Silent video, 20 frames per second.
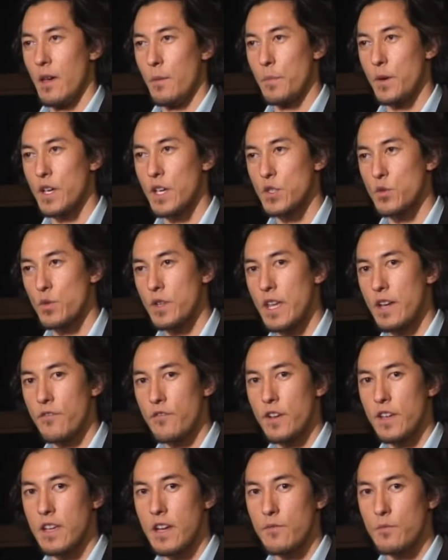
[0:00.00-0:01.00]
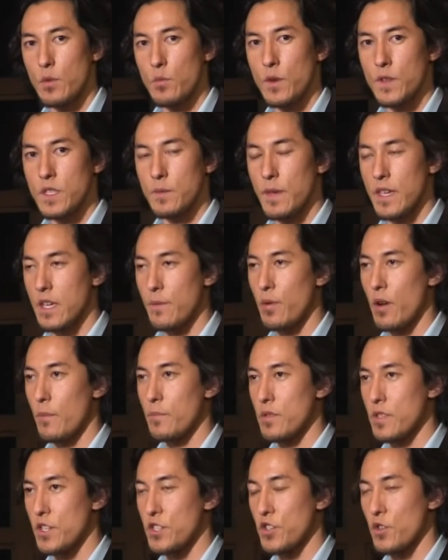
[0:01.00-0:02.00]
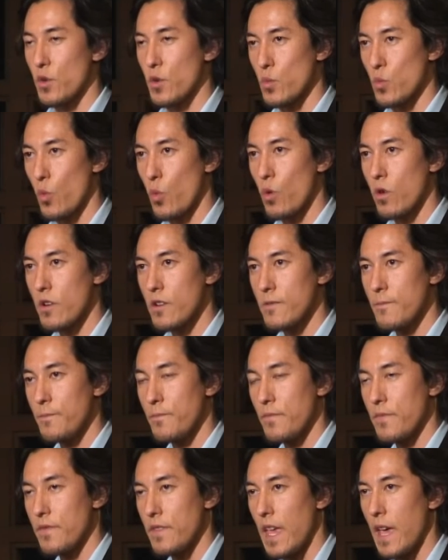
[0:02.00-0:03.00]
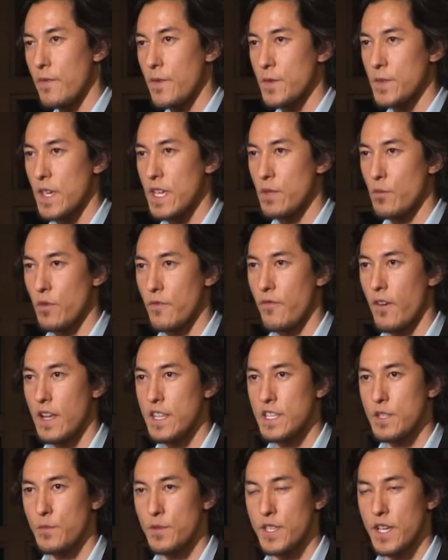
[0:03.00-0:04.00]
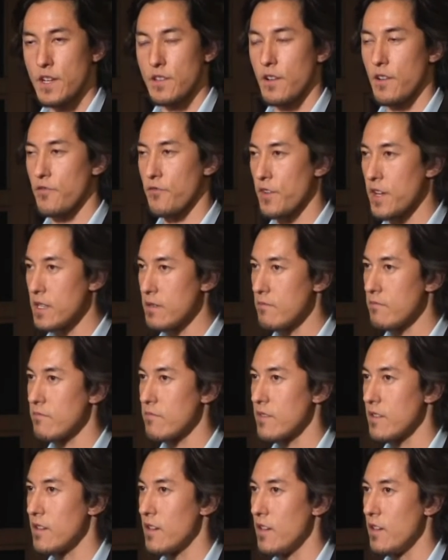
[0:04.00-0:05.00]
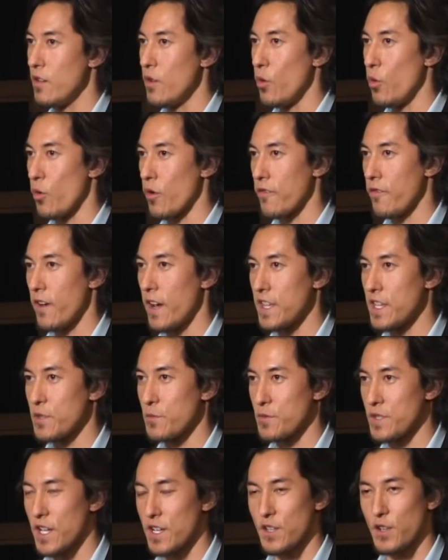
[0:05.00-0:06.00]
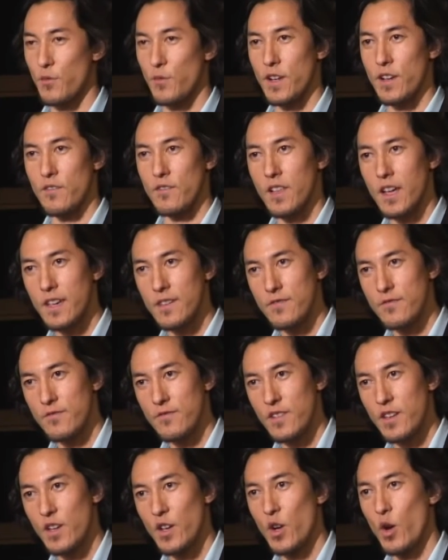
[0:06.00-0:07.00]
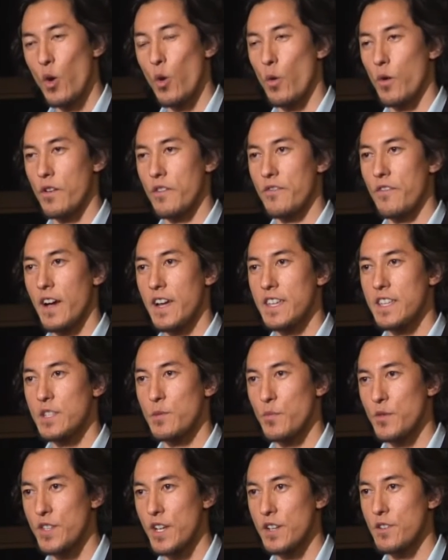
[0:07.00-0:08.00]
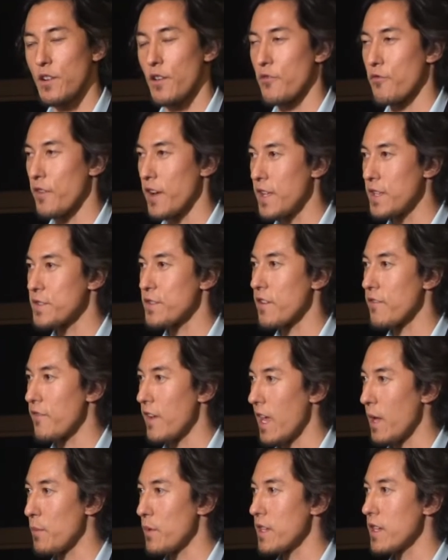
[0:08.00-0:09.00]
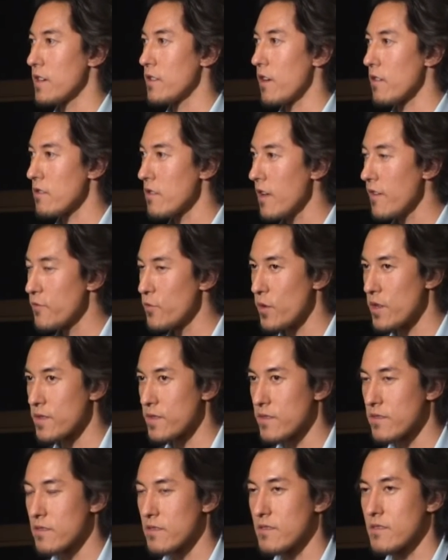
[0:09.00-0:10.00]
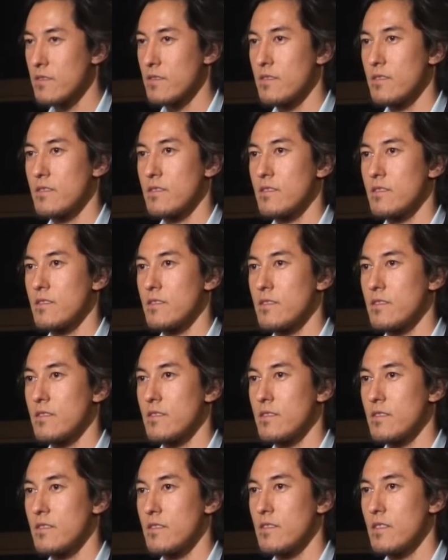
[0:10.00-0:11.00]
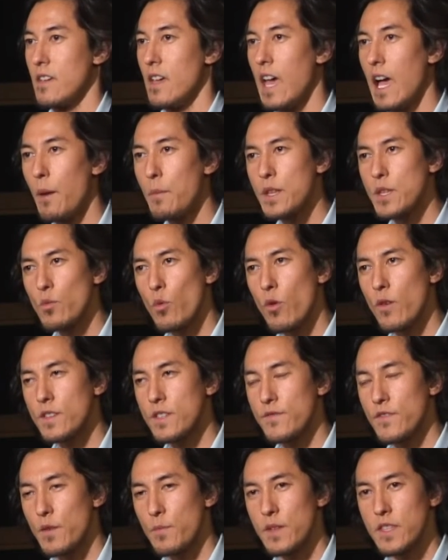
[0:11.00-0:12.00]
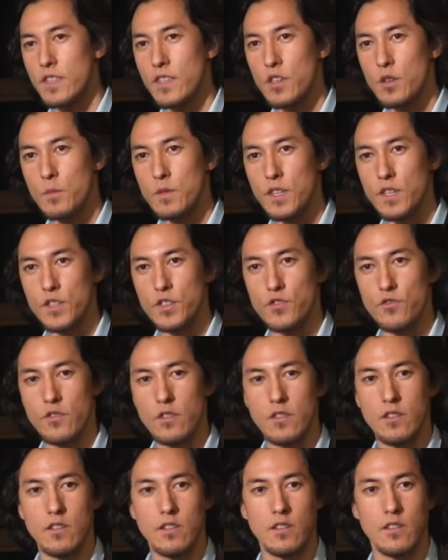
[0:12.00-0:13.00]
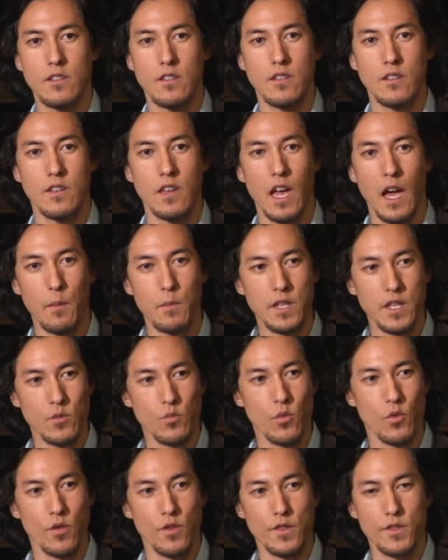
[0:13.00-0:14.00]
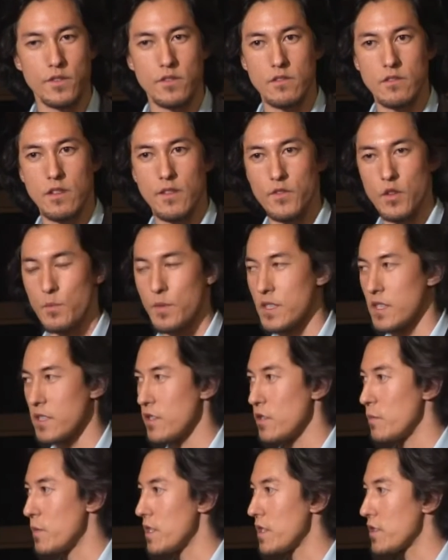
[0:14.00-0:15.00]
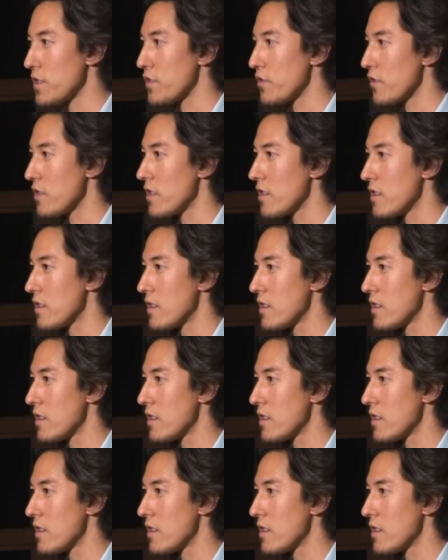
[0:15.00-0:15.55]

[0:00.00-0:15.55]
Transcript: Because whenever a government wants to make a population go to war, they have to say that we're fighting to protect our freedom, or we're fighting to protect our way of life, or we're fighting to protect our friends, our family, and our loved ones. How many wars have there been in human history? How many wars have there been in human history?